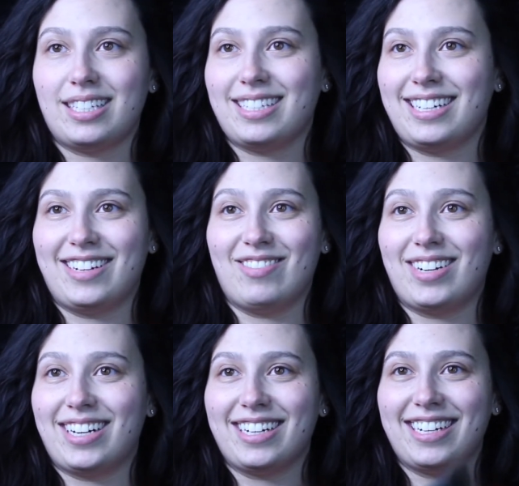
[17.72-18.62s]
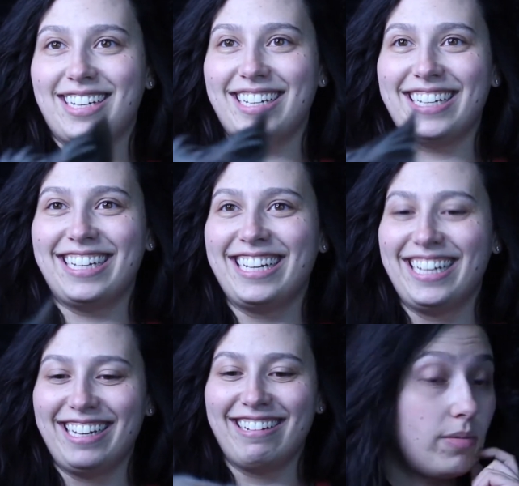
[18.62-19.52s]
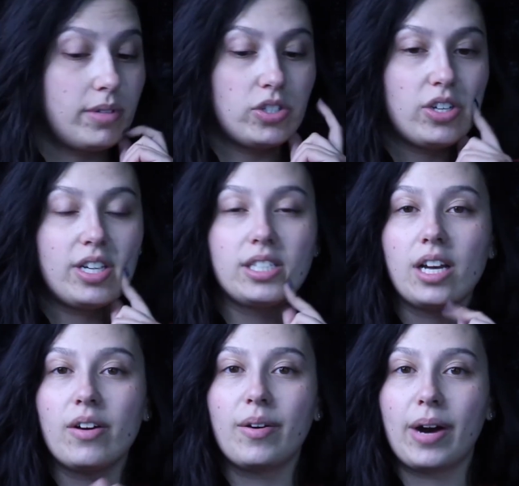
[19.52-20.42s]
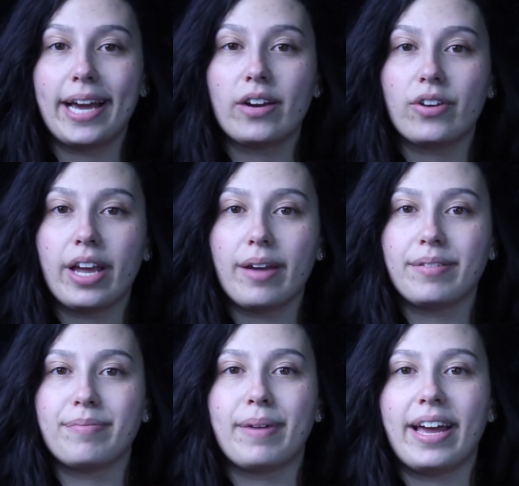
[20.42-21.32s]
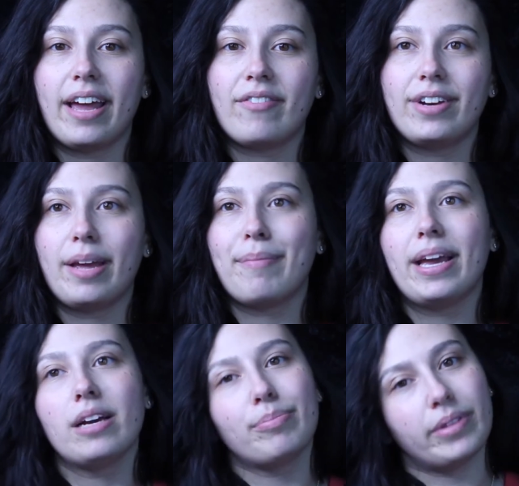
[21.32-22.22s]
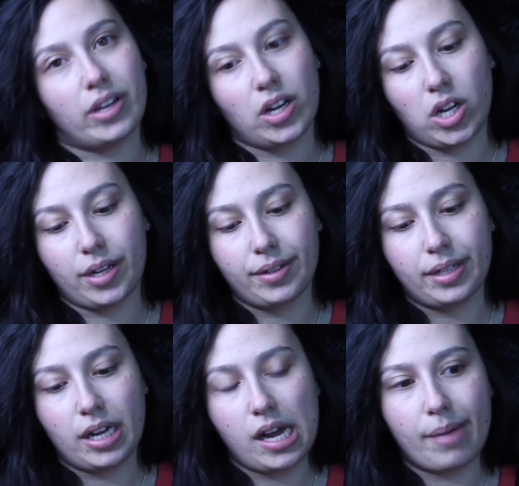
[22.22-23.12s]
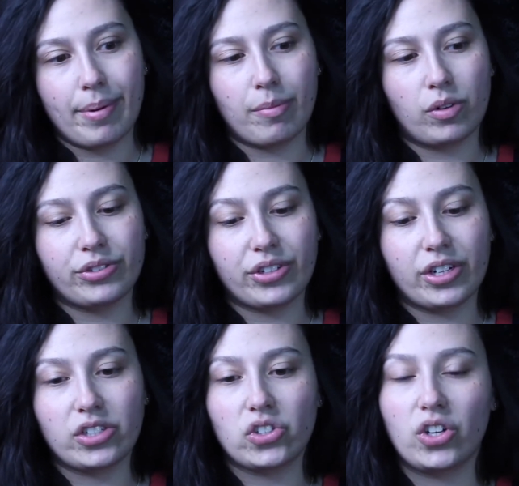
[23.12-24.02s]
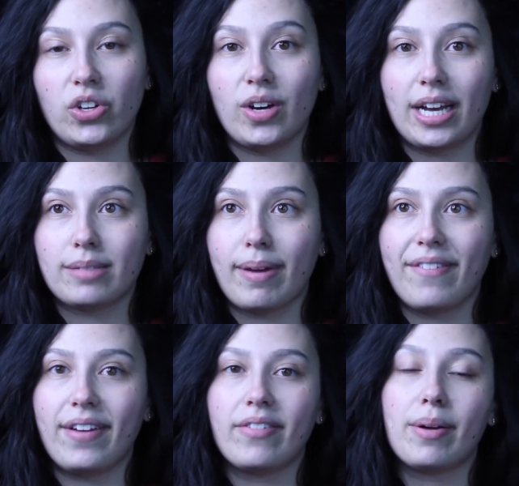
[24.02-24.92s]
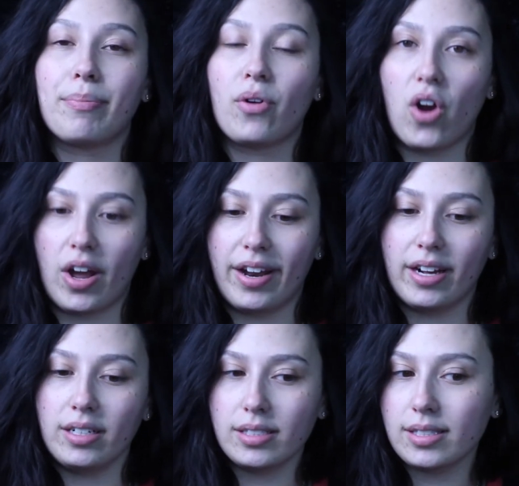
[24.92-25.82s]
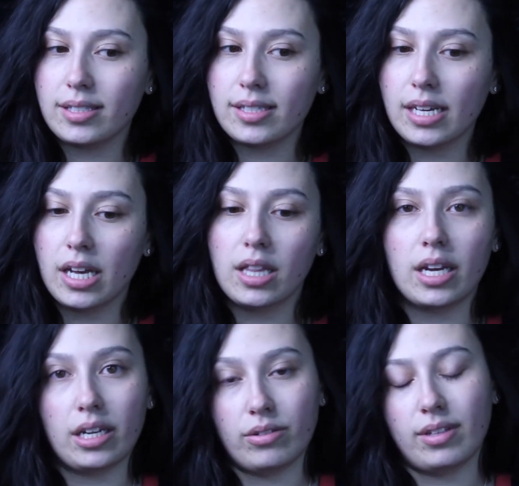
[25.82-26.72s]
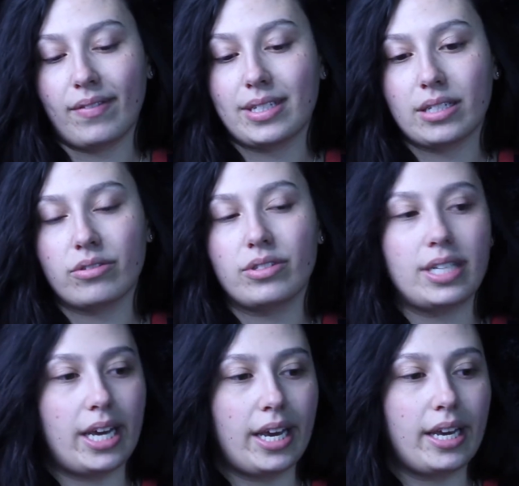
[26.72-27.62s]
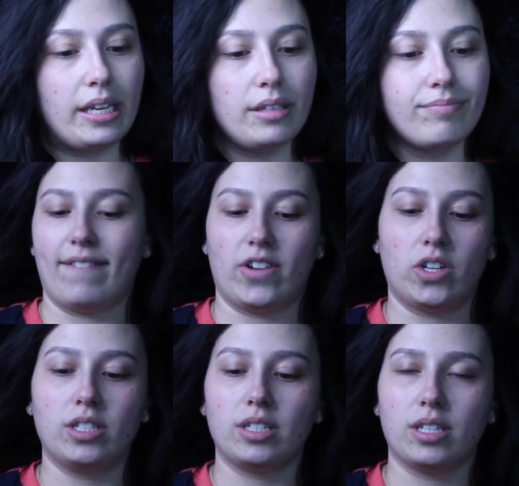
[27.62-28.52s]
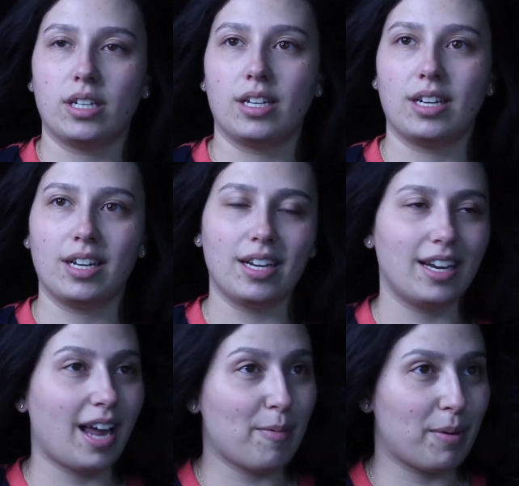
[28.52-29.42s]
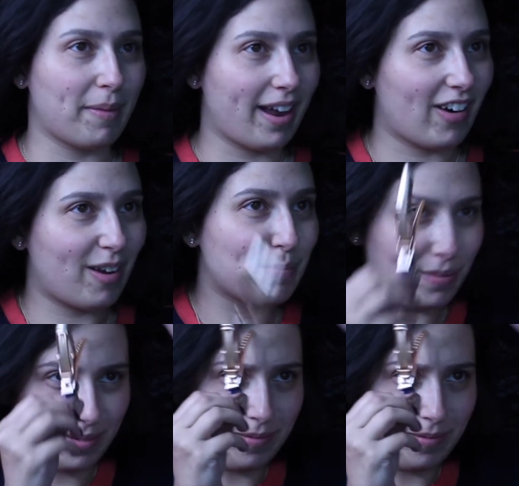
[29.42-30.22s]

isn't gonna work. I'm gonna show you guys how I create my everyday makeup look. I'm also gonna show you guys my favorite products that I use every single day. First, I put my hair up.